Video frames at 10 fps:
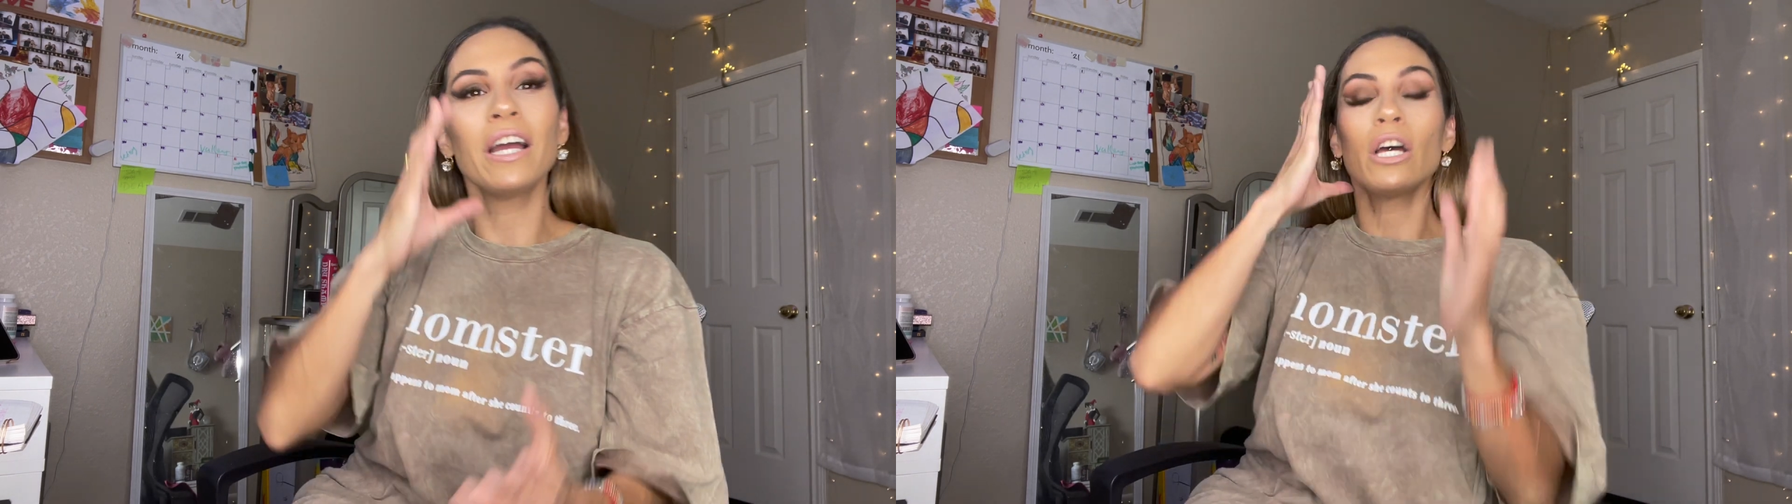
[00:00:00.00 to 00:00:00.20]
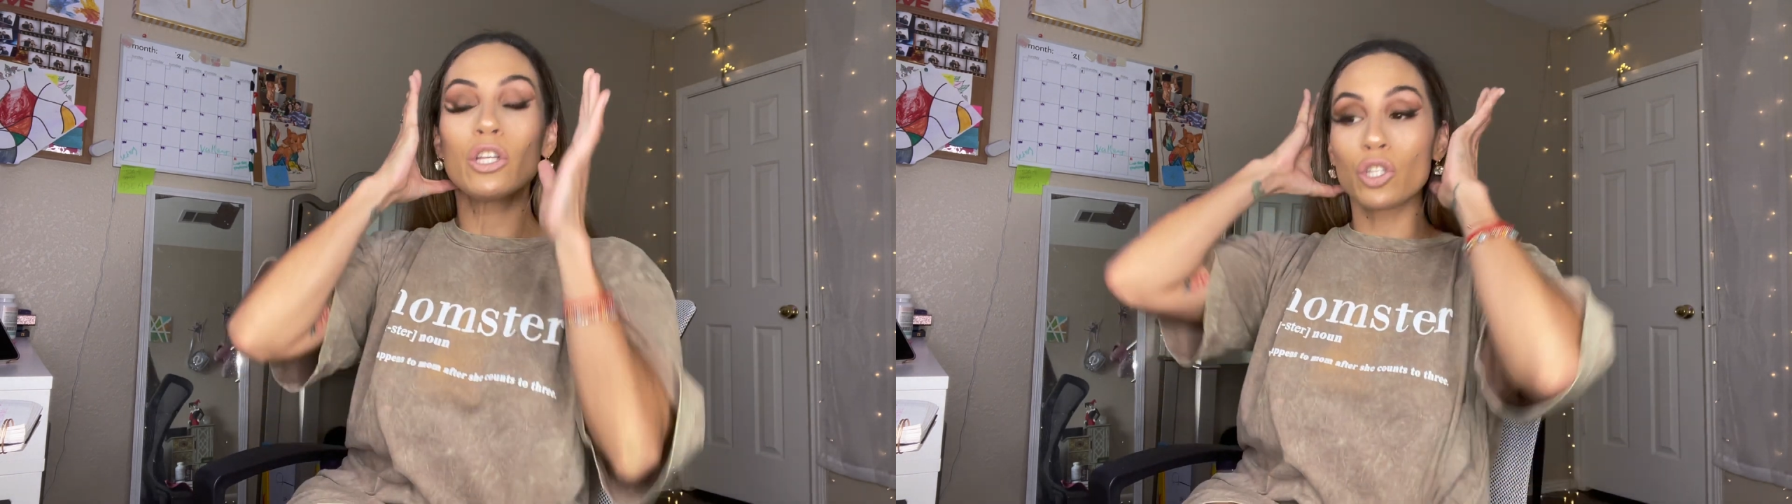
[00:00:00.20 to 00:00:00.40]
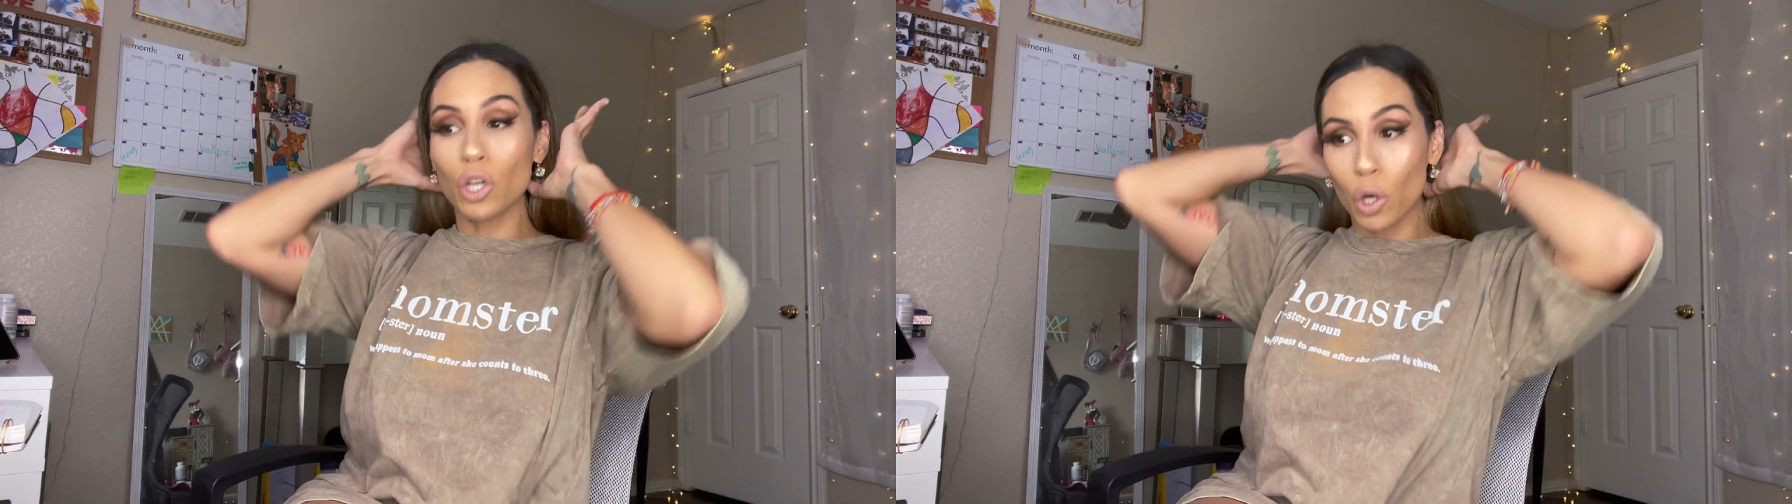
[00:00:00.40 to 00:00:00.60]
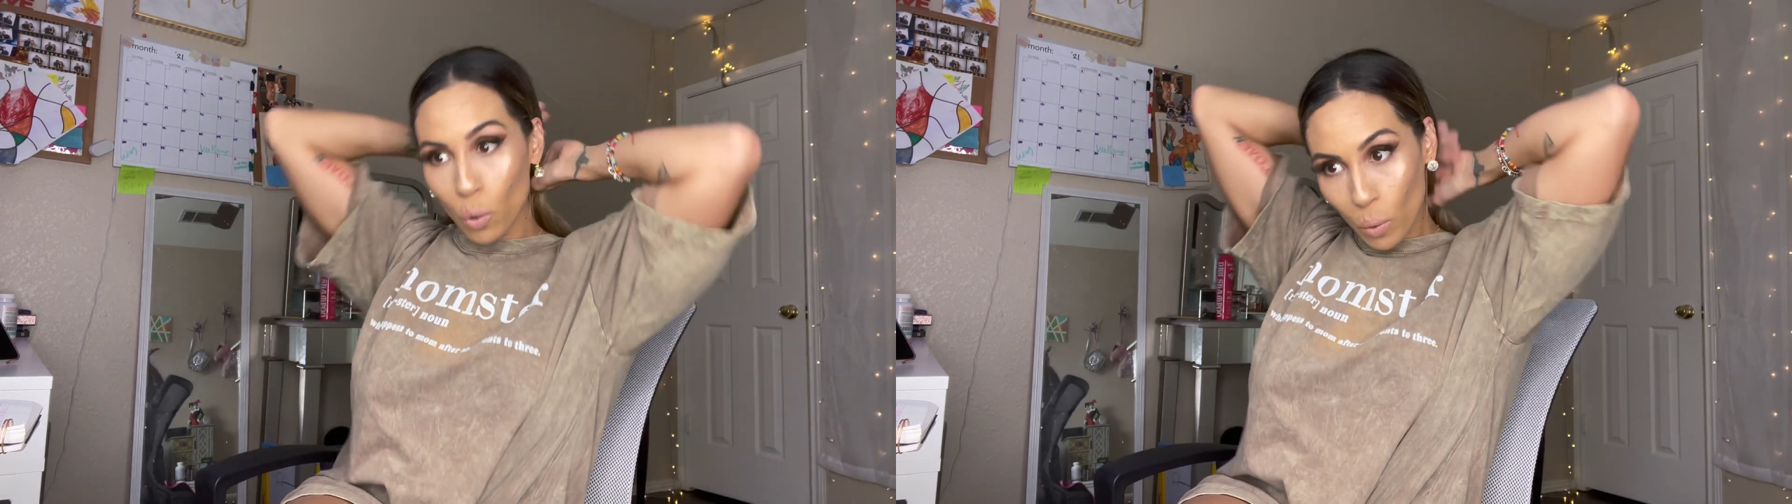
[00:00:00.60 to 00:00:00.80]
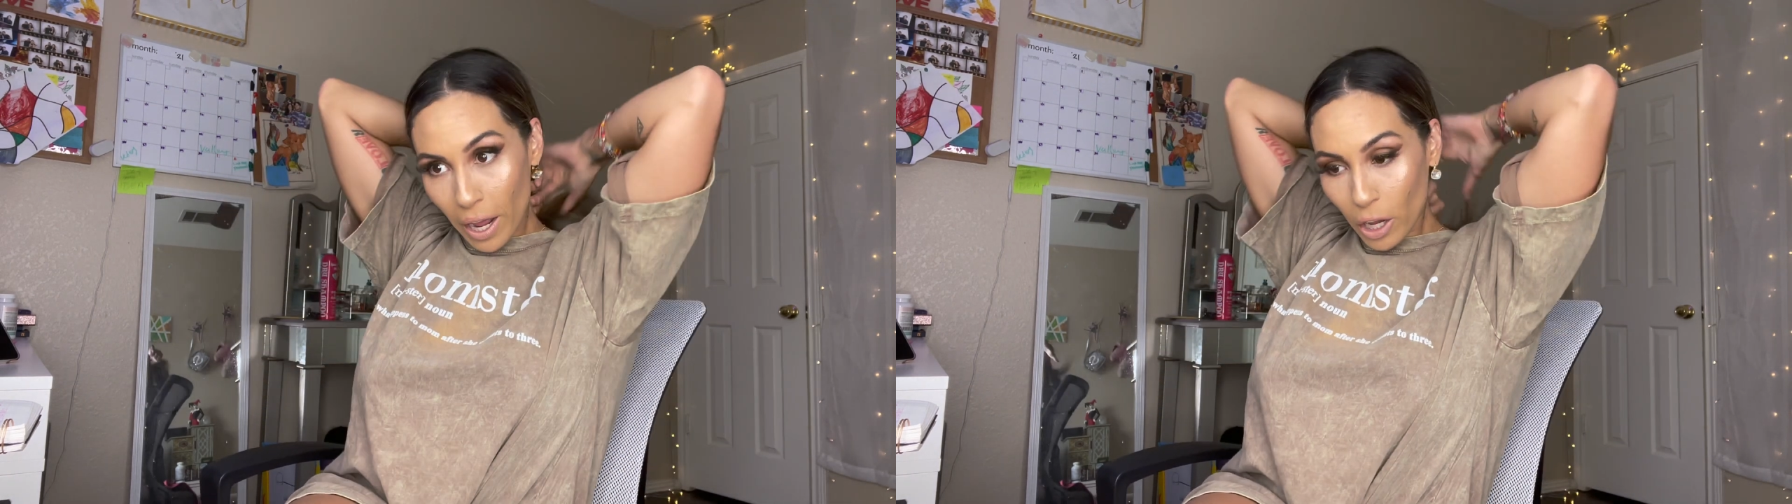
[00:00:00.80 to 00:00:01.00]
So
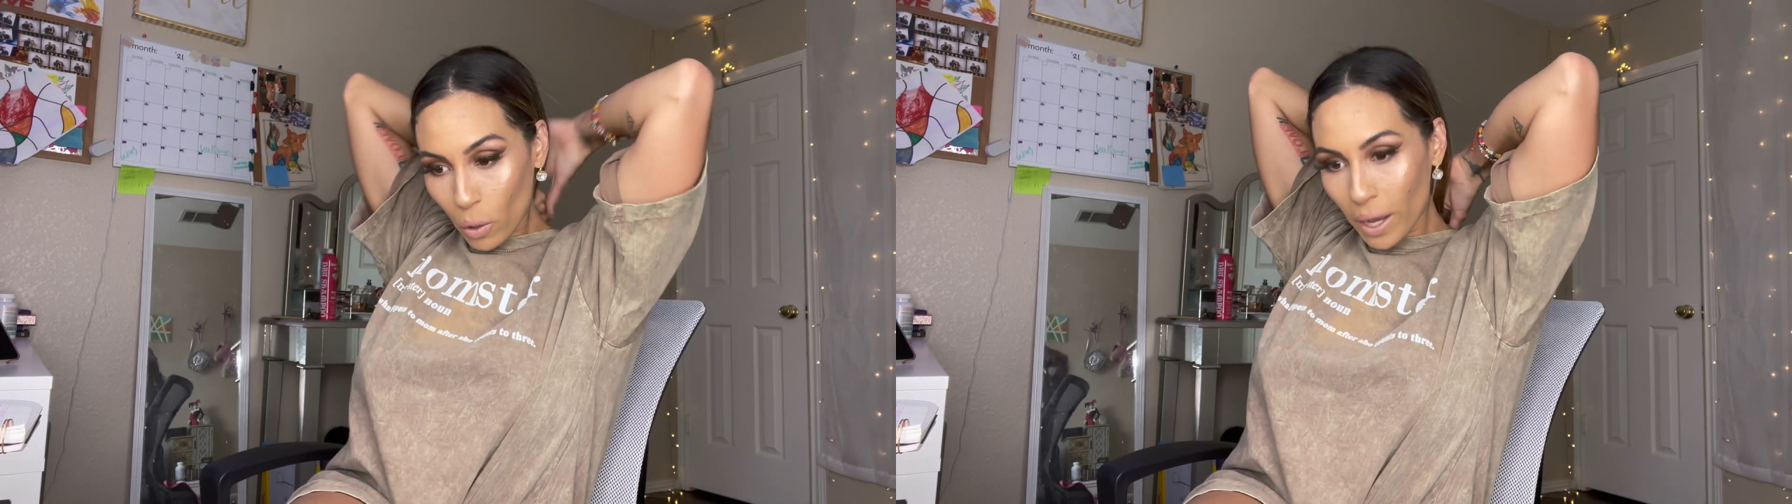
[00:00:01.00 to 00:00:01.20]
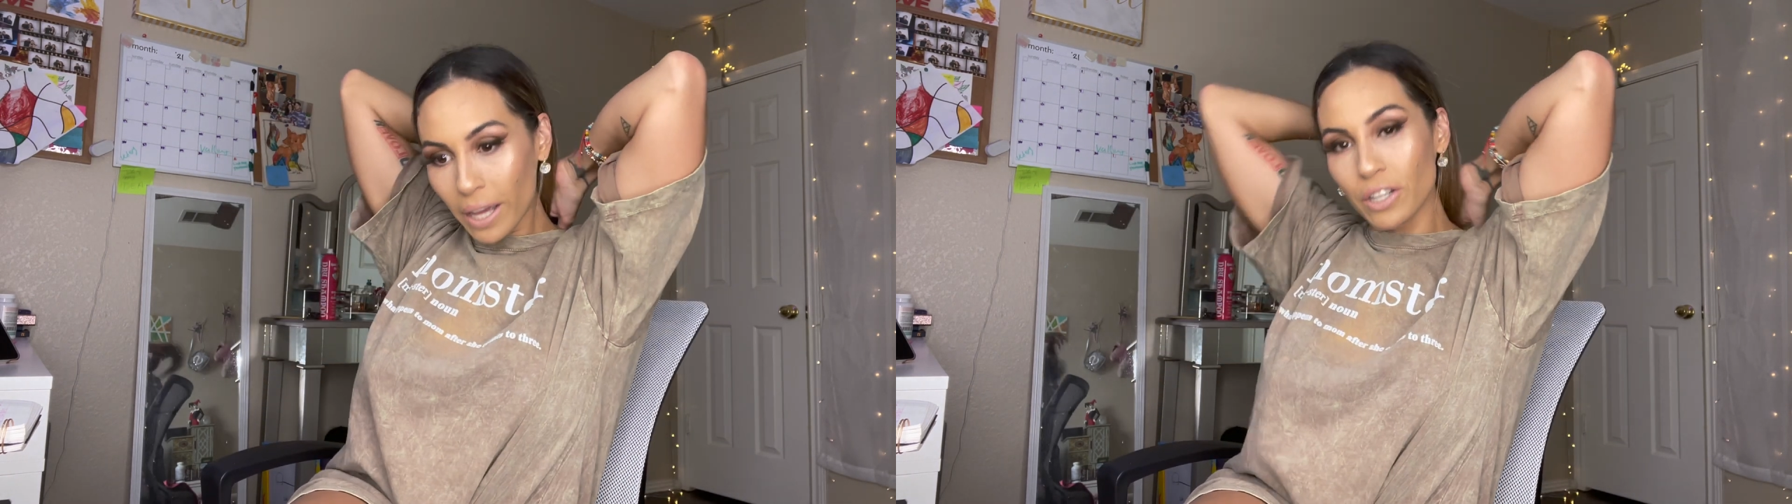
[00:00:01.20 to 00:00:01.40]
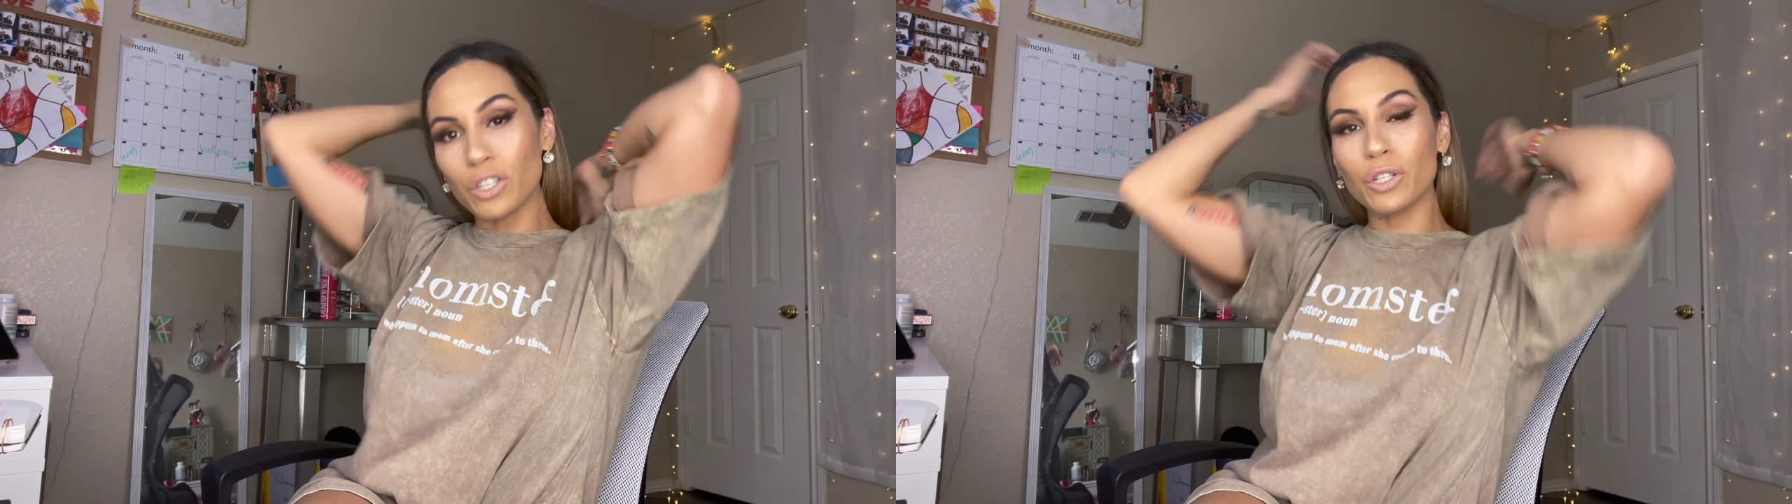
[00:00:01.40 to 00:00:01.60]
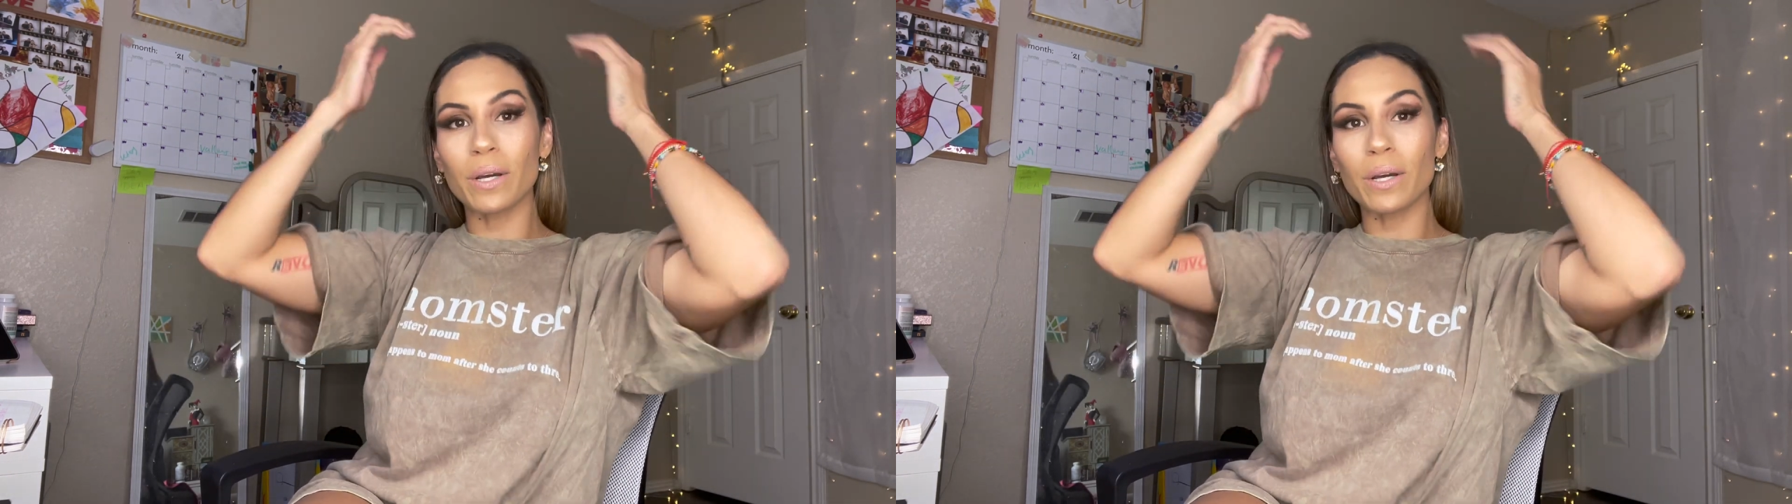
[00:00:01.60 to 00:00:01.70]
what I go ahead and do